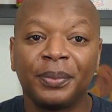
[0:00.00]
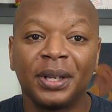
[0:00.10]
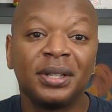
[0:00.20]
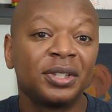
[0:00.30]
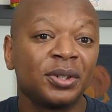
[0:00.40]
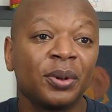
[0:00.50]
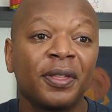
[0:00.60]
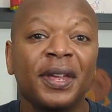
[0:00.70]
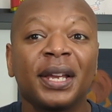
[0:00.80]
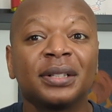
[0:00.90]
additional
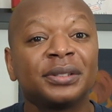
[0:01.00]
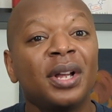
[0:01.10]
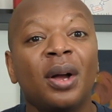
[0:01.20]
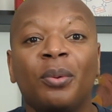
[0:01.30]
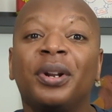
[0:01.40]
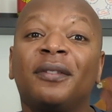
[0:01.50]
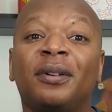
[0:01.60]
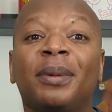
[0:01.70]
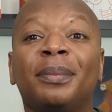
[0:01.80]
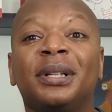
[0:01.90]
things? Whatever
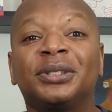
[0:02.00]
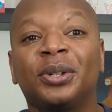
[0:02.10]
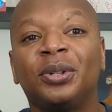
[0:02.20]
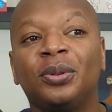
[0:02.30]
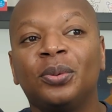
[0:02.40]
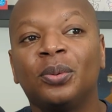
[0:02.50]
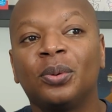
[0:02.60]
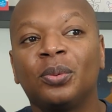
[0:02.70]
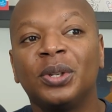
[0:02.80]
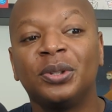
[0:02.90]
it may be. So
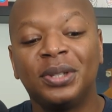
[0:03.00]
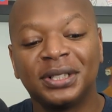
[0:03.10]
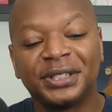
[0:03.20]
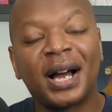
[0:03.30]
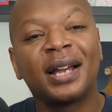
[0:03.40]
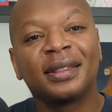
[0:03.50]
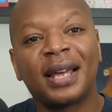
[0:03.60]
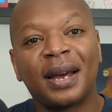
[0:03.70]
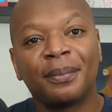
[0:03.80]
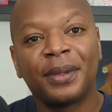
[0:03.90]
when you design
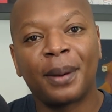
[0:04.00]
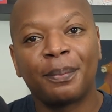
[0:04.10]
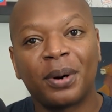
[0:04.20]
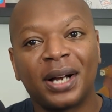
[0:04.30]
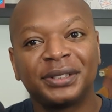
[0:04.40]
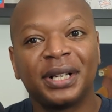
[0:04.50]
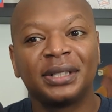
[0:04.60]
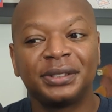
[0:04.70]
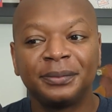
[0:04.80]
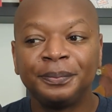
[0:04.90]
that
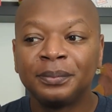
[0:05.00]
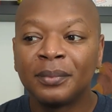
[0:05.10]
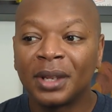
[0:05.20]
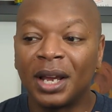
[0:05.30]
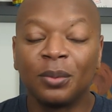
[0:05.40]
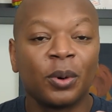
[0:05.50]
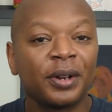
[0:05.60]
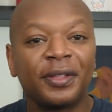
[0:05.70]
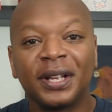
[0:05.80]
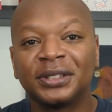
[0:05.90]
process and where
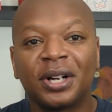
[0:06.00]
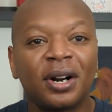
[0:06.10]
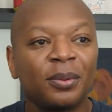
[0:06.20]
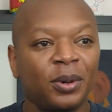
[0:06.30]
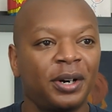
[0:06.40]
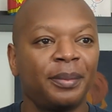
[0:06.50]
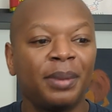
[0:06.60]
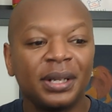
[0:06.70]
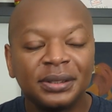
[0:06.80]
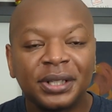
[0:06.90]
things are and where the
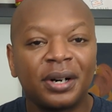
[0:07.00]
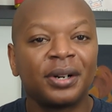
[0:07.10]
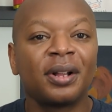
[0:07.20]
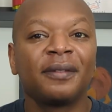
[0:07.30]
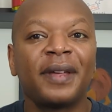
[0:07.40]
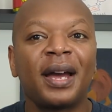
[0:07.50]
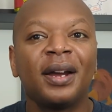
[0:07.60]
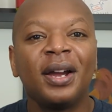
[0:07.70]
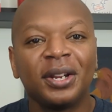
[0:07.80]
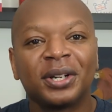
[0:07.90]
buttons are and all of that,
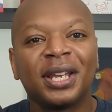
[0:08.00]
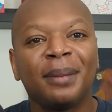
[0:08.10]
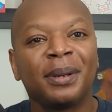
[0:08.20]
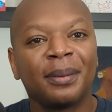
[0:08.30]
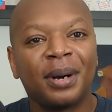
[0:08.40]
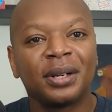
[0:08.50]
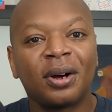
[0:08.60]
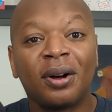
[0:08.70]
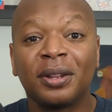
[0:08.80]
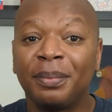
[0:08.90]
you're keeping in mind
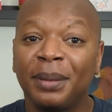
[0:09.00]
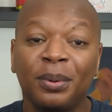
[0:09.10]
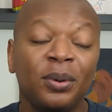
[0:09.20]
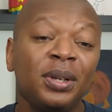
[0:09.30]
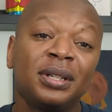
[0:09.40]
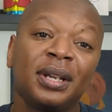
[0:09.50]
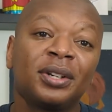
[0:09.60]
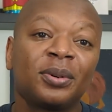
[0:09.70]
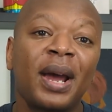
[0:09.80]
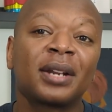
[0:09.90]
all the people who need to
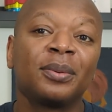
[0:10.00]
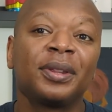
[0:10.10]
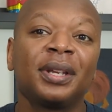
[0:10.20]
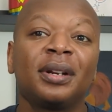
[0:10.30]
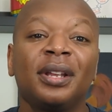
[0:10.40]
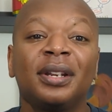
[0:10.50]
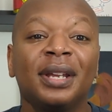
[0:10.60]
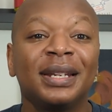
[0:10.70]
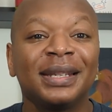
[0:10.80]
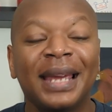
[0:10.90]
interact with it
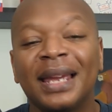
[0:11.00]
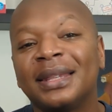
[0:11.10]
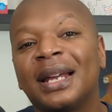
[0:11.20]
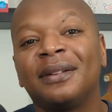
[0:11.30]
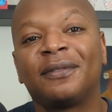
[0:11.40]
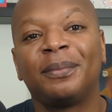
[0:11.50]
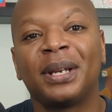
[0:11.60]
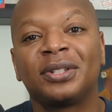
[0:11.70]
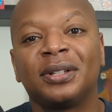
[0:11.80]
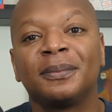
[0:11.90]
and gain that
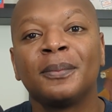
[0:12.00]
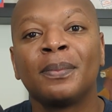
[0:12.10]
information,